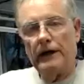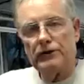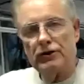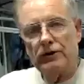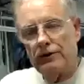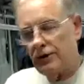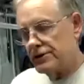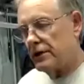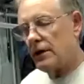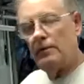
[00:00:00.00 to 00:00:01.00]
yeah, sure. There's a
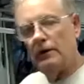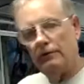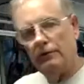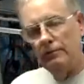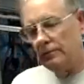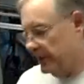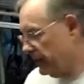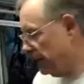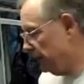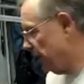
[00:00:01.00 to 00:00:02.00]
couple of them that
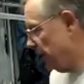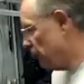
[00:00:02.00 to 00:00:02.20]
I like.